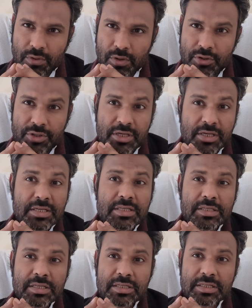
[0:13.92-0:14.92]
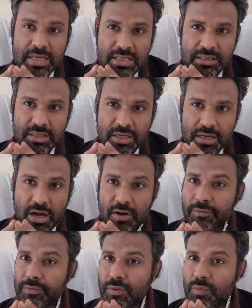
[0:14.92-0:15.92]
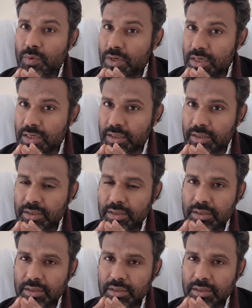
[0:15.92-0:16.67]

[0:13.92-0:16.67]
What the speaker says: on the consistency of your work.